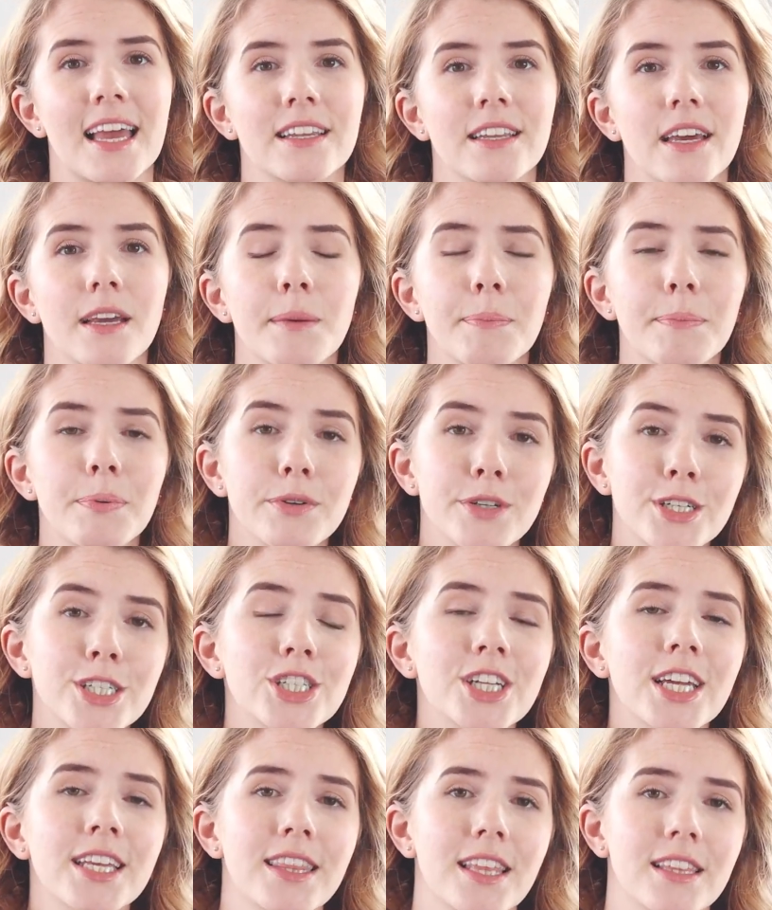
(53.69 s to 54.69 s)
And I
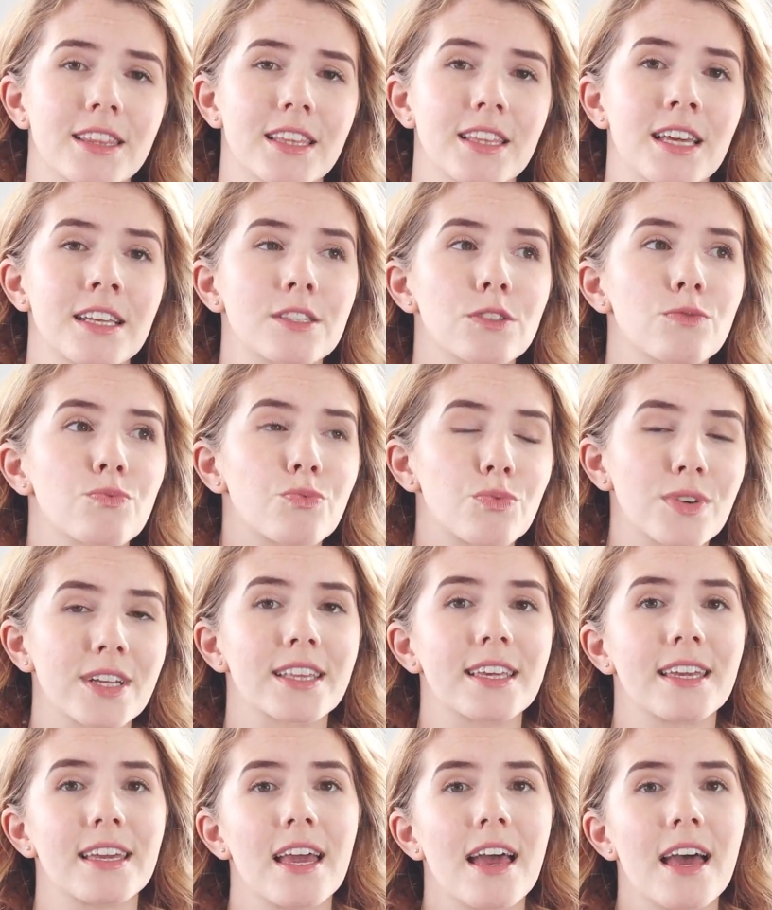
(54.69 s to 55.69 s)
appreciate that that's
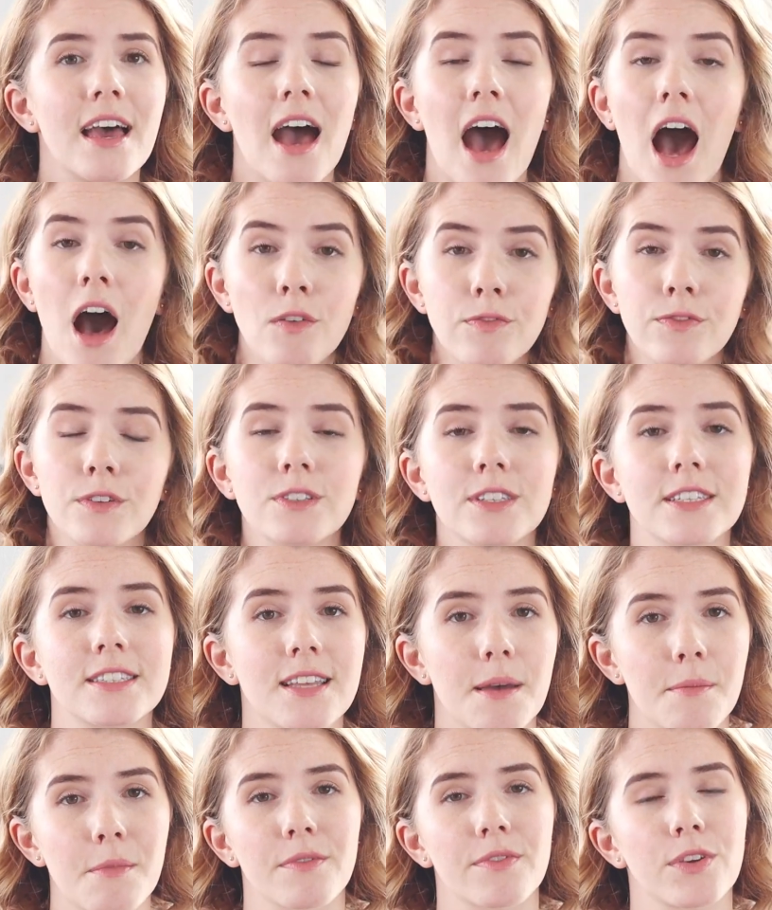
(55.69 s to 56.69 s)
really helpful to
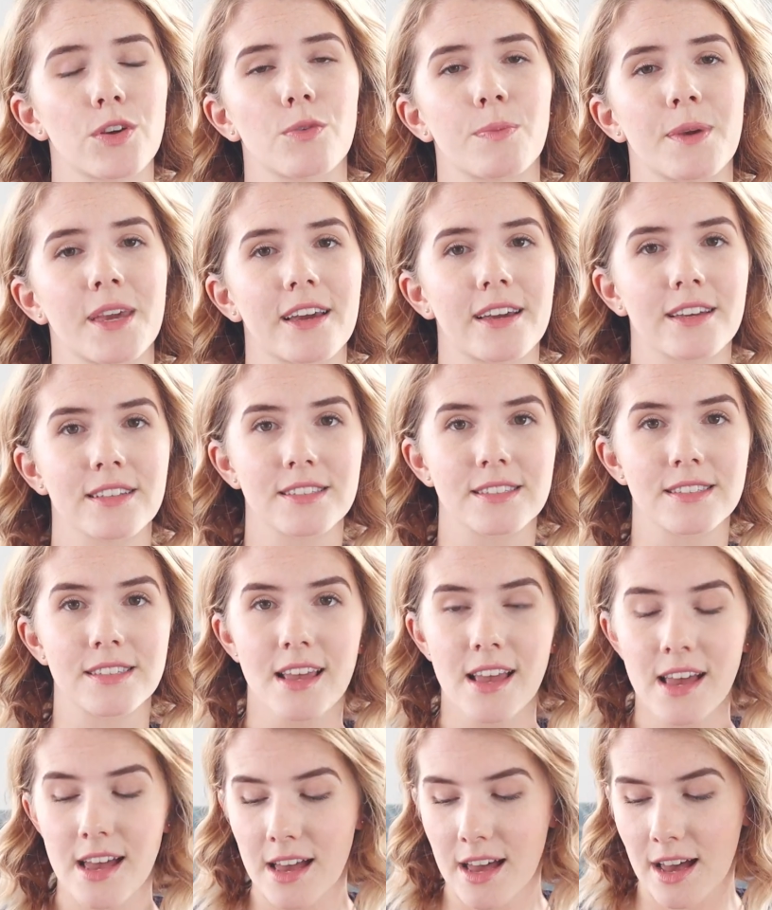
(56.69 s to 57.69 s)
some of you
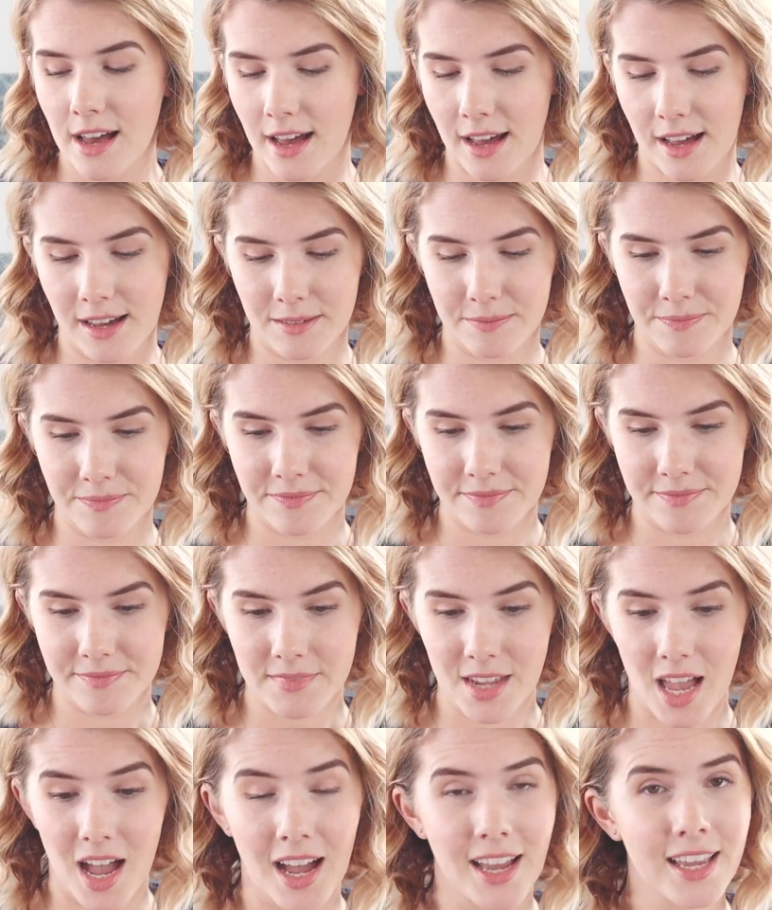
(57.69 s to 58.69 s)
because um,
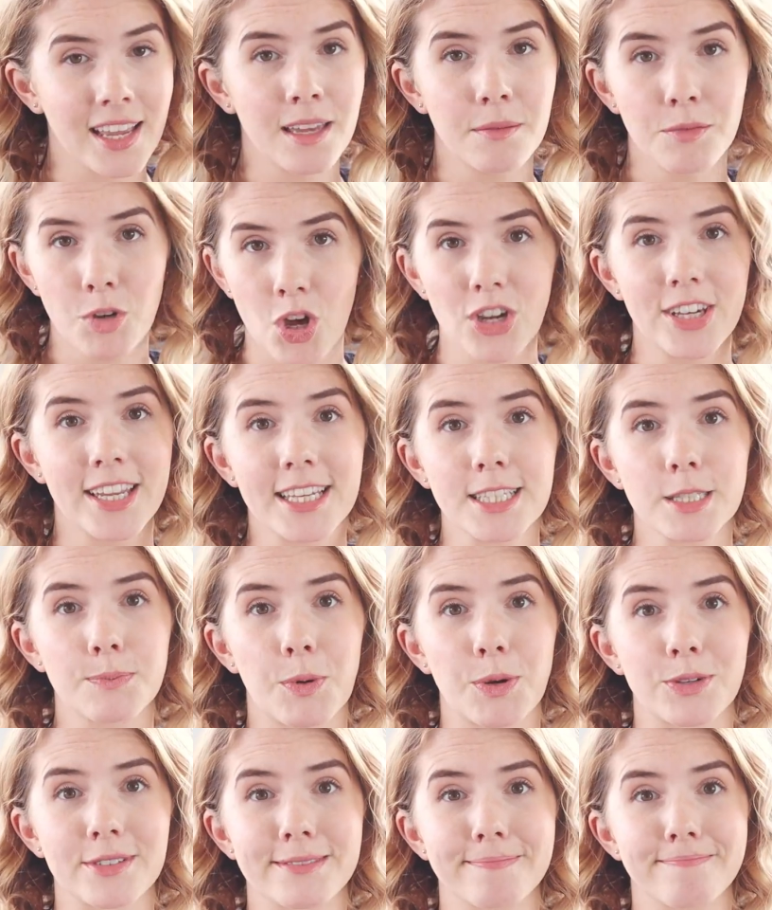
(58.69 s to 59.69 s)
I am not an
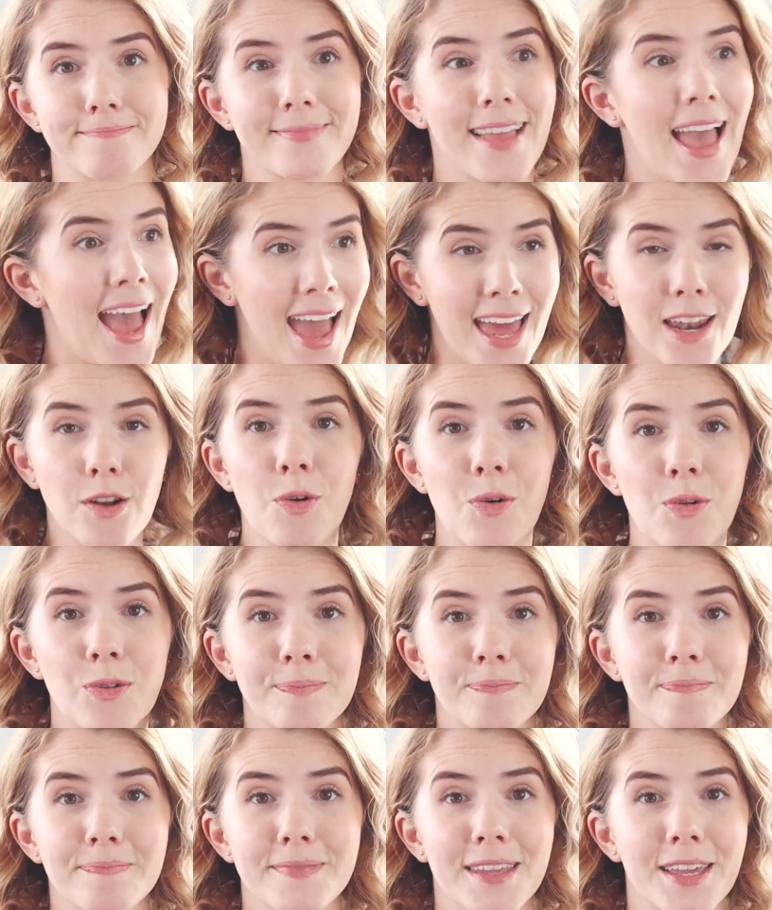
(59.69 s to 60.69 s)
expert at
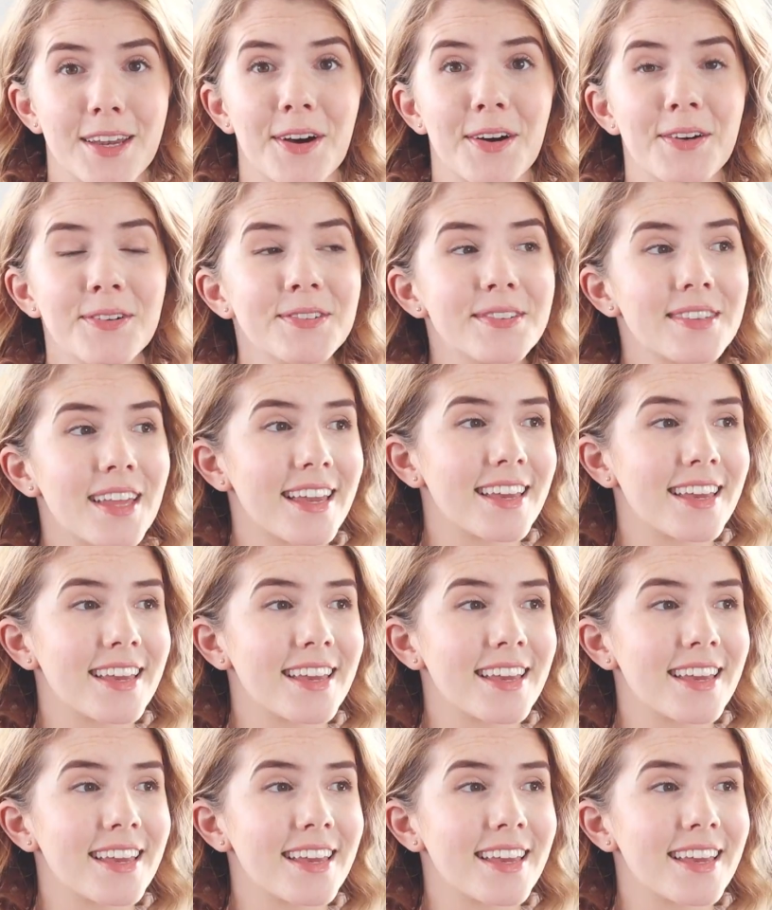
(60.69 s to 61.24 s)
all, you know,